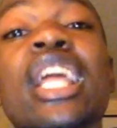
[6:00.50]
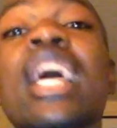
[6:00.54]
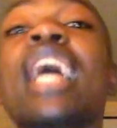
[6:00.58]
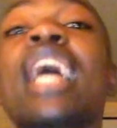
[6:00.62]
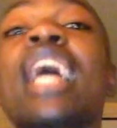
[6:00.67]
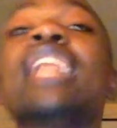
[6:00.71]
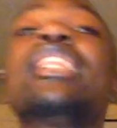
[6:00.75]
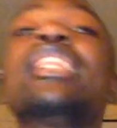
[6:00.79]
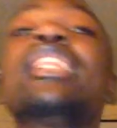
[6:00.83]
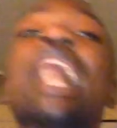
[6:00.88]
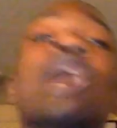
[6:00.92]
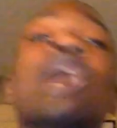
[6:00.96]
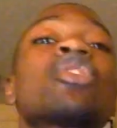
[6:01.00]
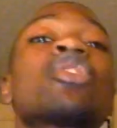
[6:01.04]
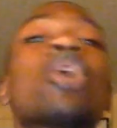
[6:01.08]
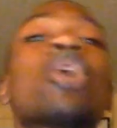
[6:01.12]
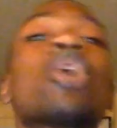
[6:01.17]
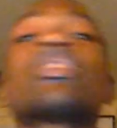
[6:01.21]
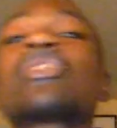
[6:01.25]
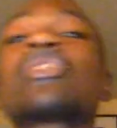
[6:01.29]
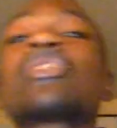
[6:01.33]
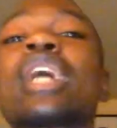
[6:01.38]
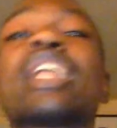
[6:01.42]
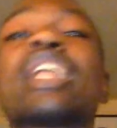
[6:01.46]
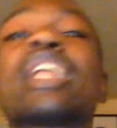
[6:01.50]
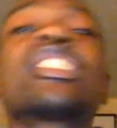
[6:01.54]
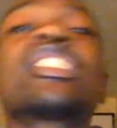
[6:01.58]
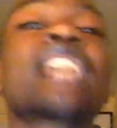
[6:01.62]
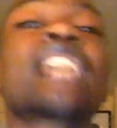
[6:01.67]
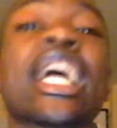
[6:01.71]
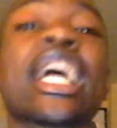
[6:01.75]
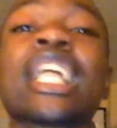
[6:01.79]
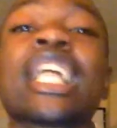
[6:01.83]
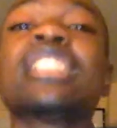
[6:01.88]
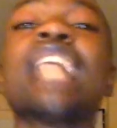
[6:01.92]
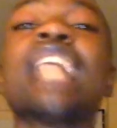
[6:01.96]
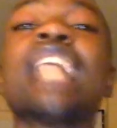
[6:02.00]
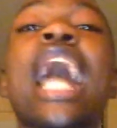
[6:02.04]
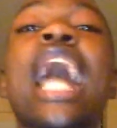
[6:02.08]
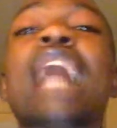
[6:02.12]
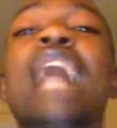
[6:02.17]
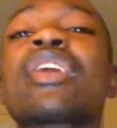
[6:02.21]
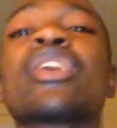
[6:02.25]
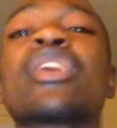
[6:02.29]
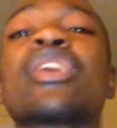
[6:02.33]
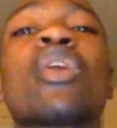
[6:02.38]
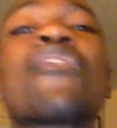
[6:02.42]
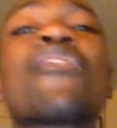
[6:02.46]
Now, don't try to shade us and act
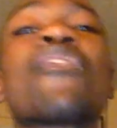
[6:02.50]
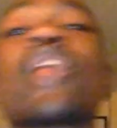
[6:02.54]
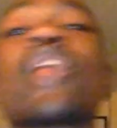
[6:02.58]
like you don't feel